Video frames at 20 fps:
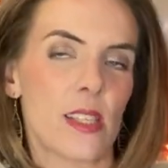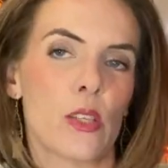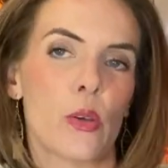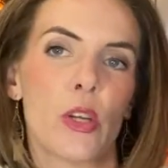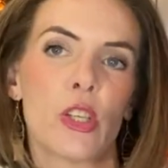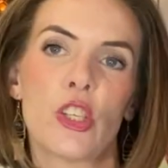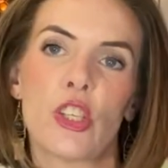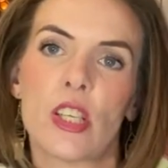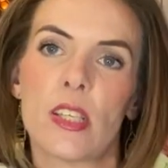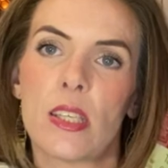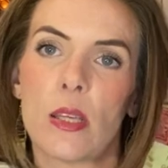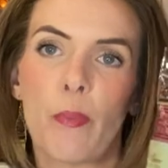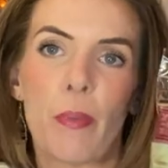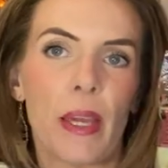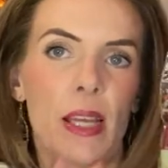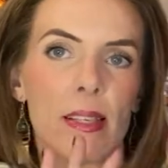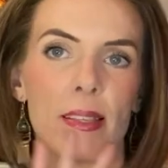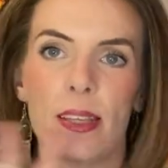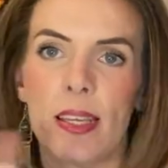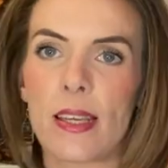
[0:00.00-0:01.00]
so it's just a
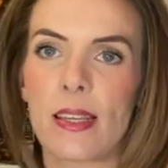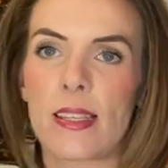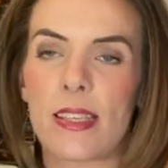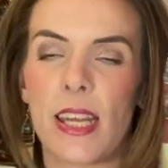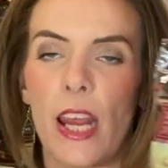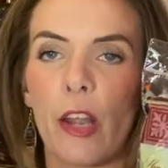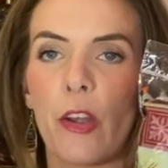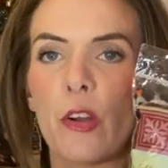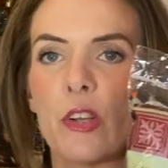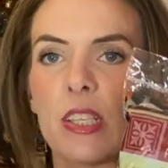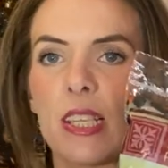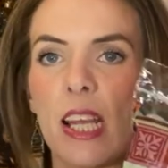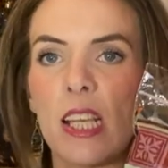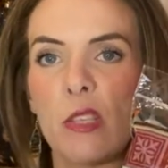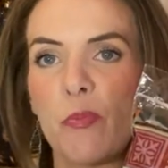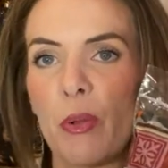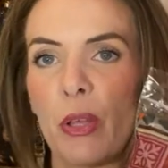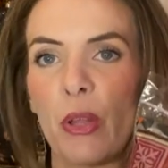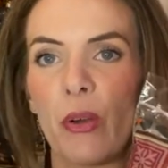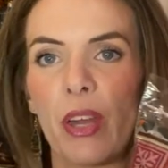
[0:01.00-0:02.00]
basic standard
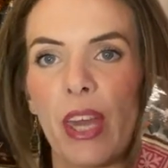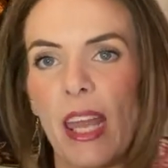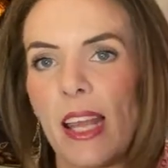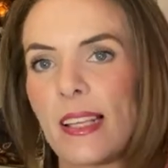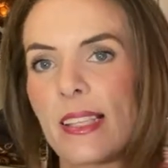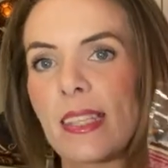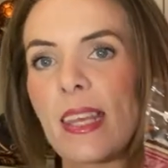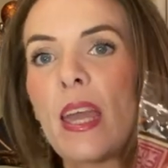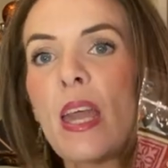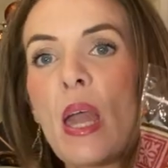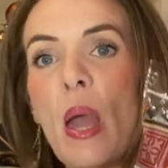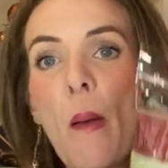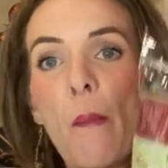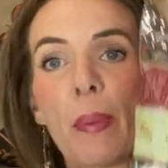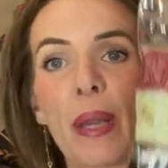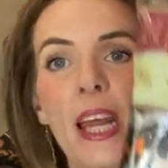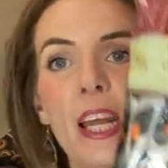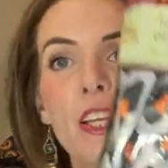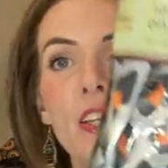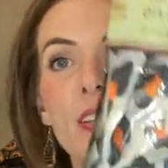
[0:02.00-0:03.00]
size pillowcase. But I